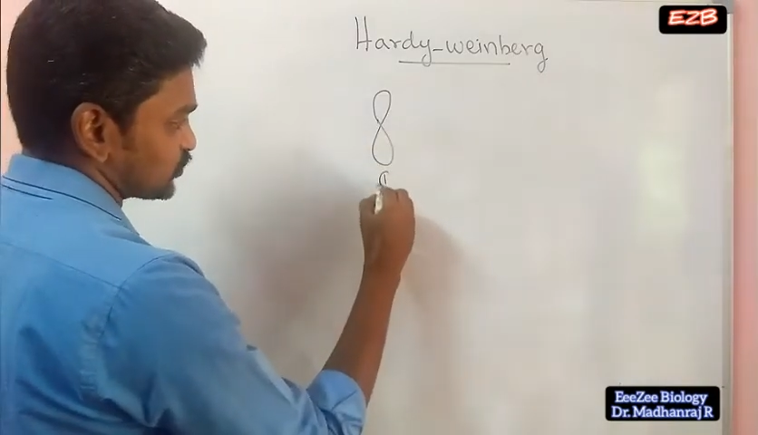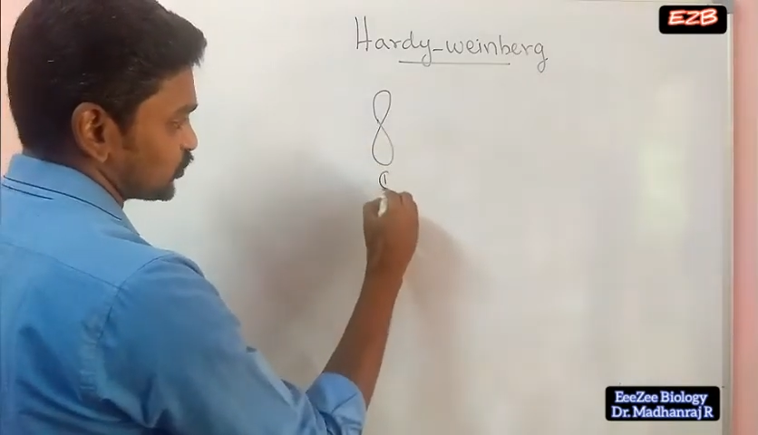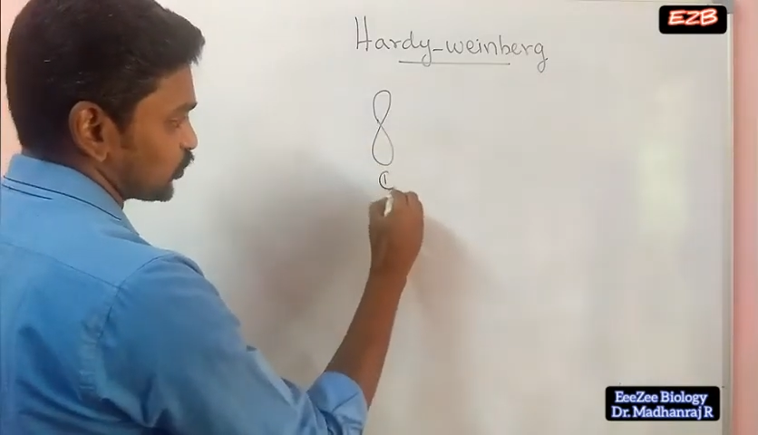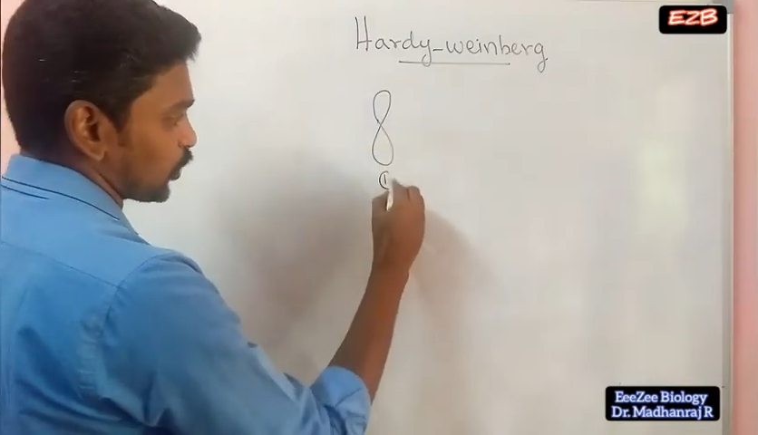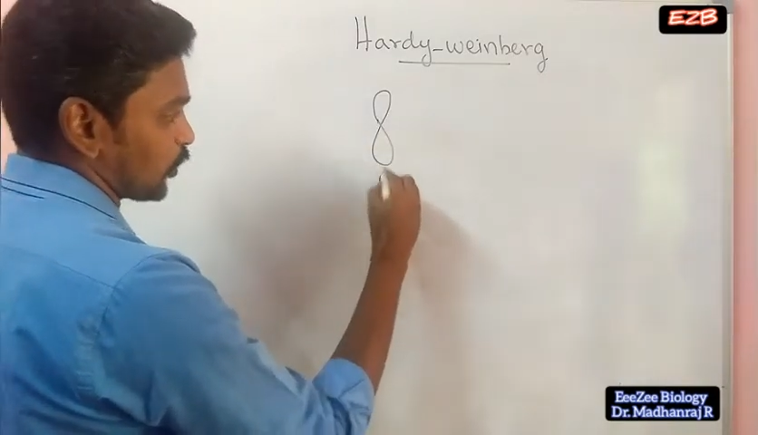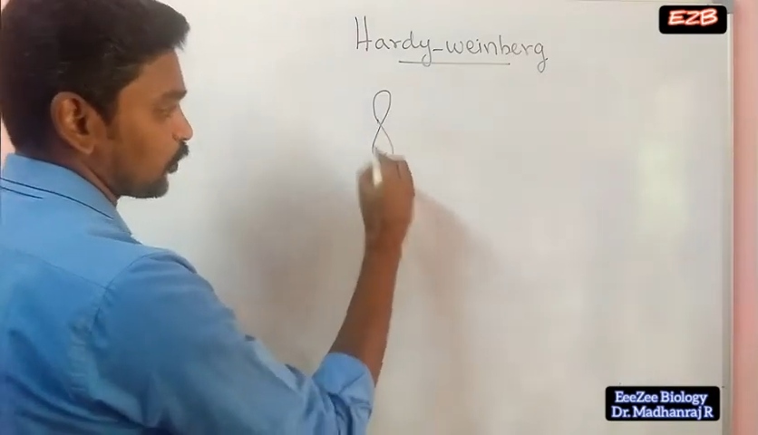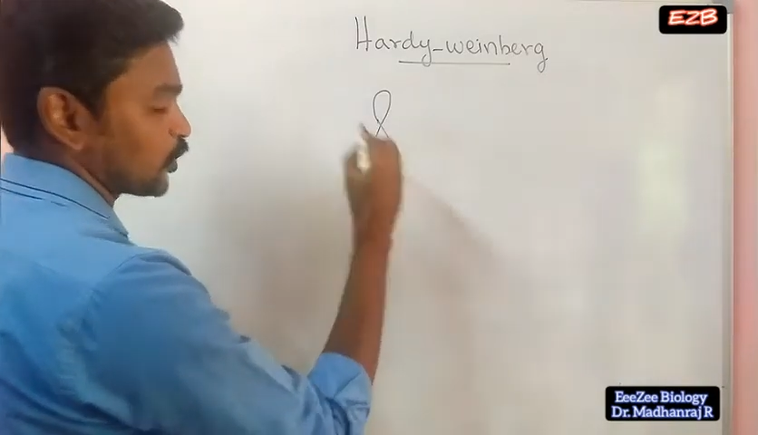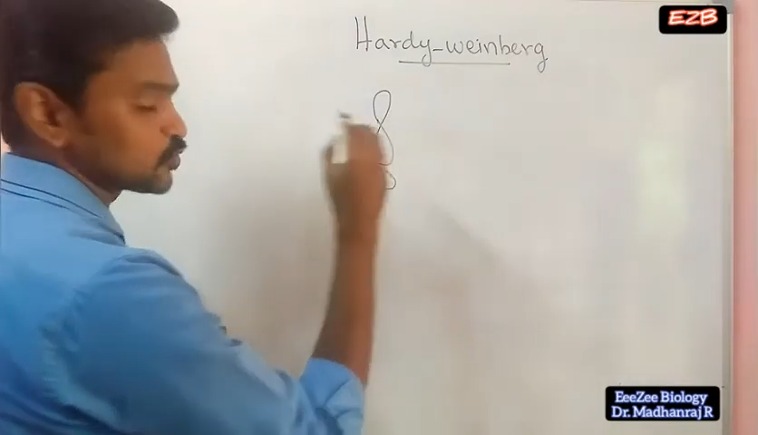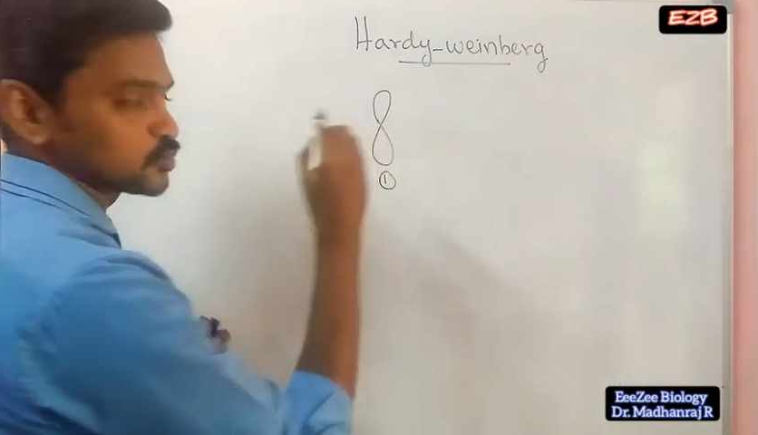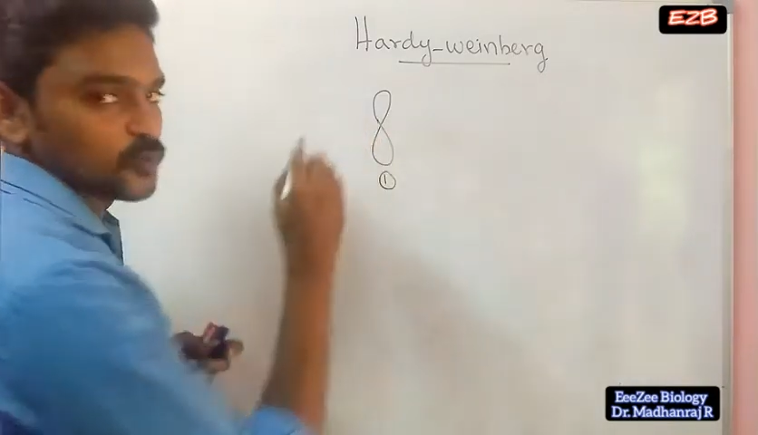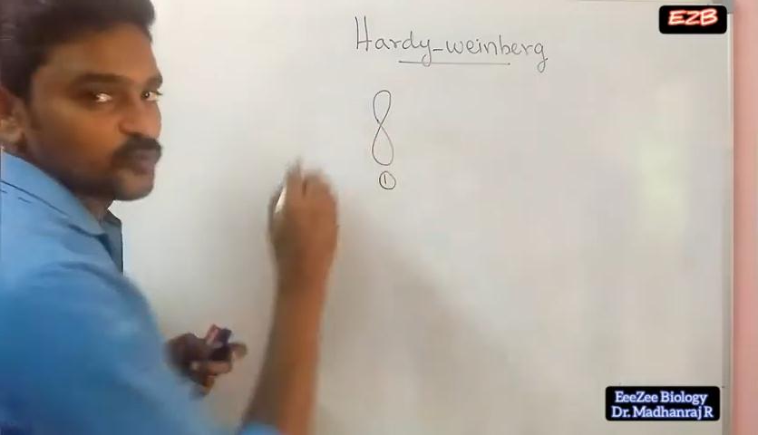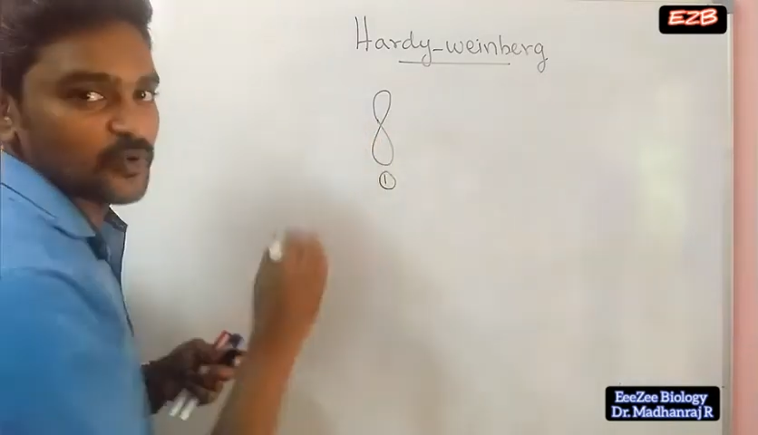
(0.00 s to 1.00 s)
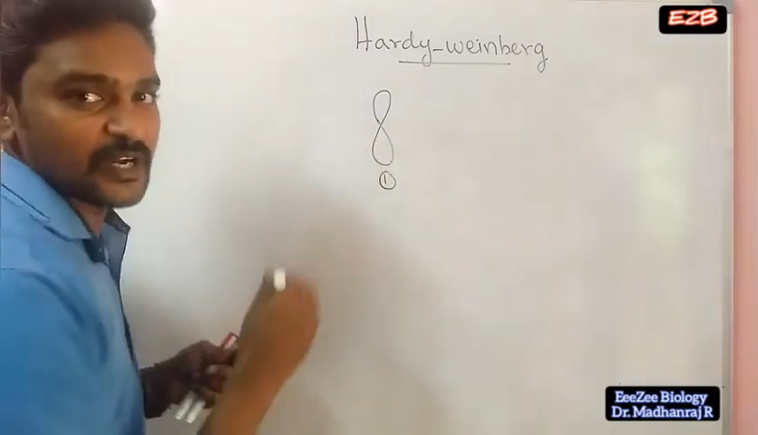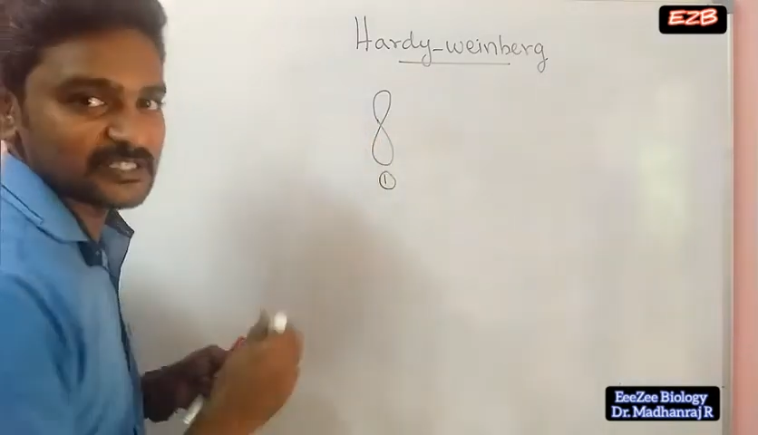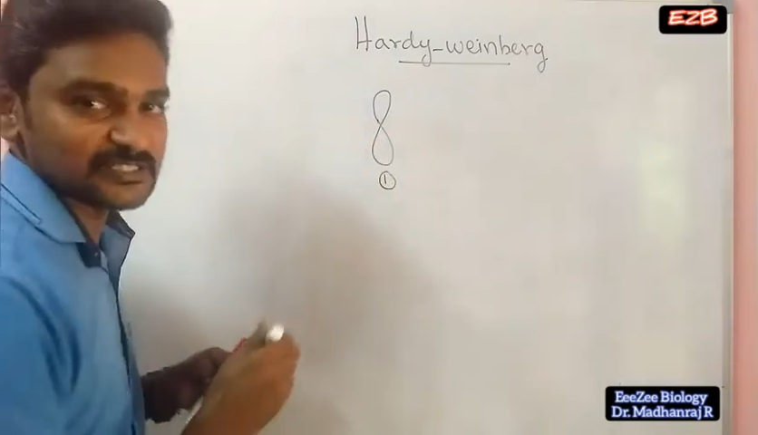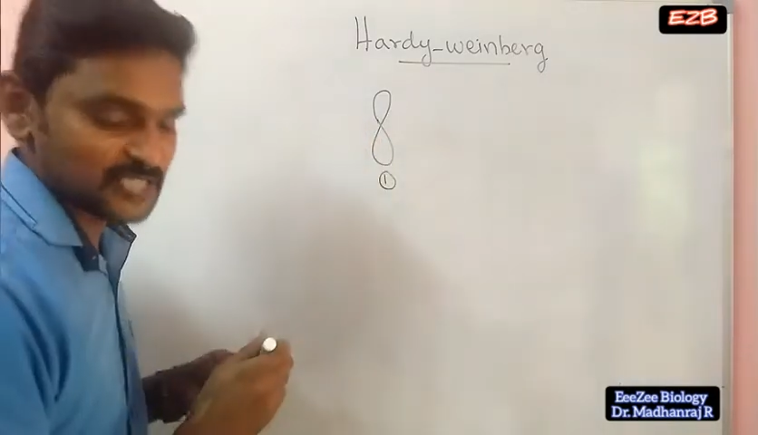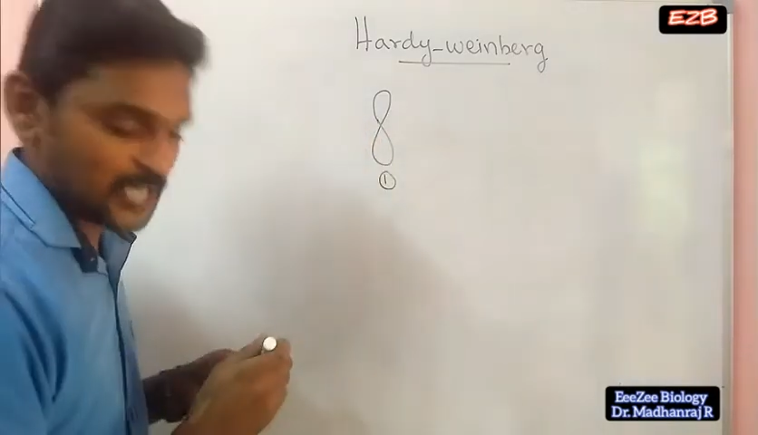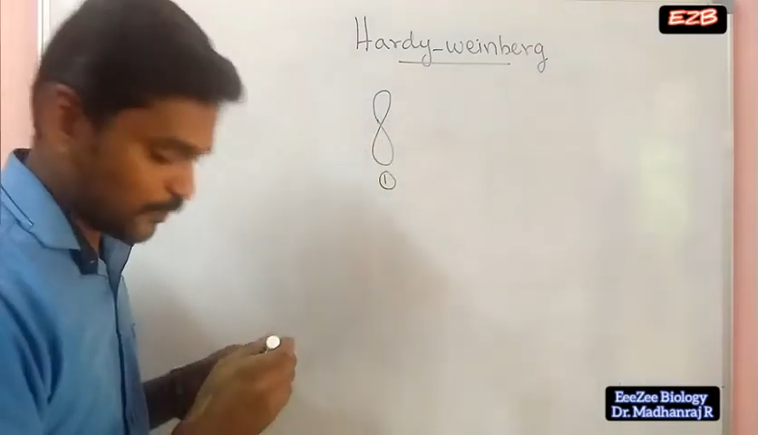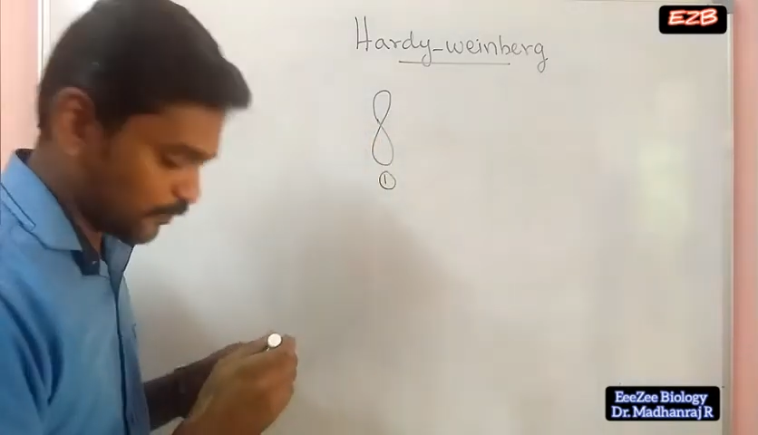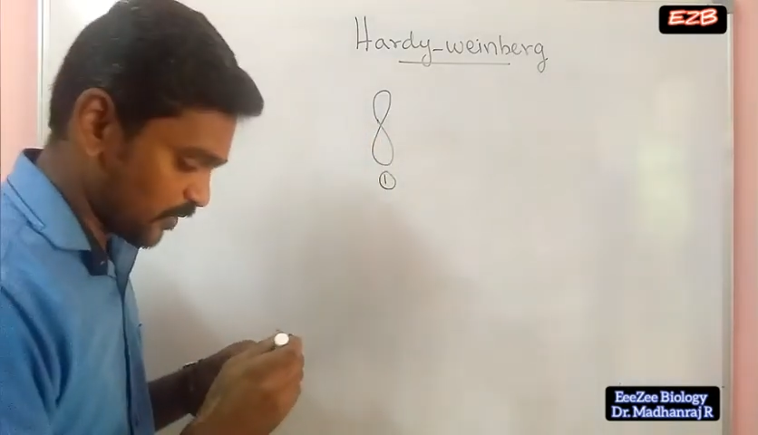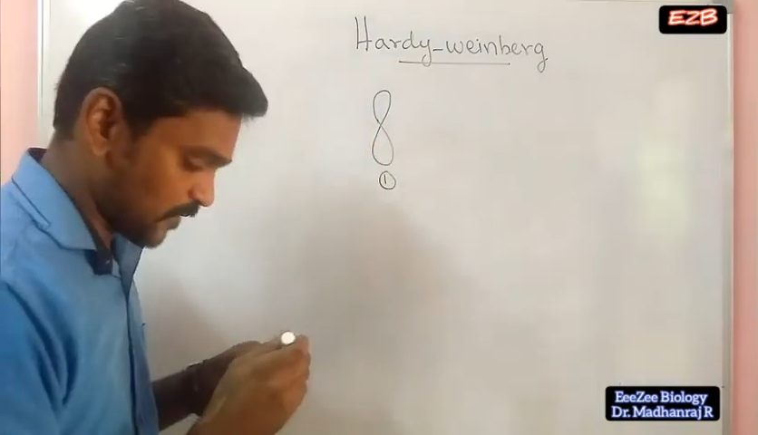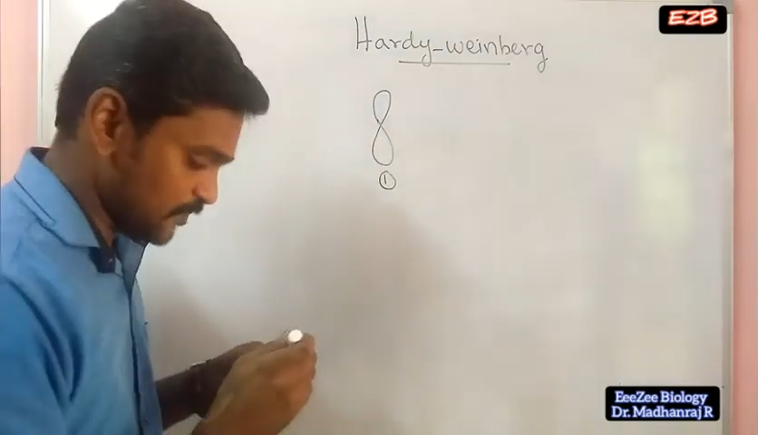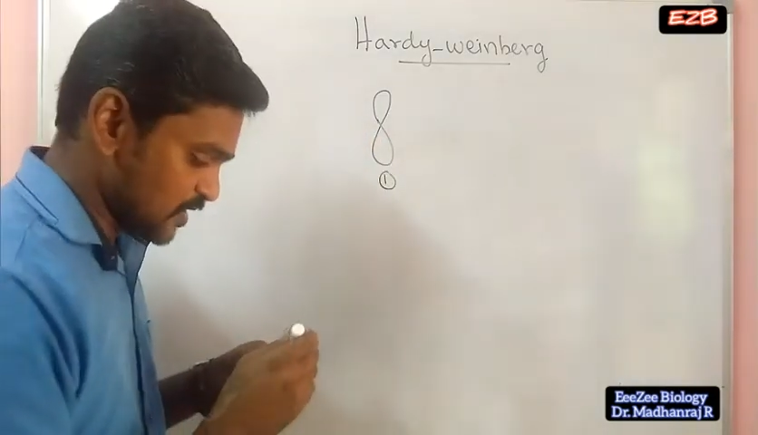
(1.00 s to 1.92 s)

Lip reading: chromosome, for example.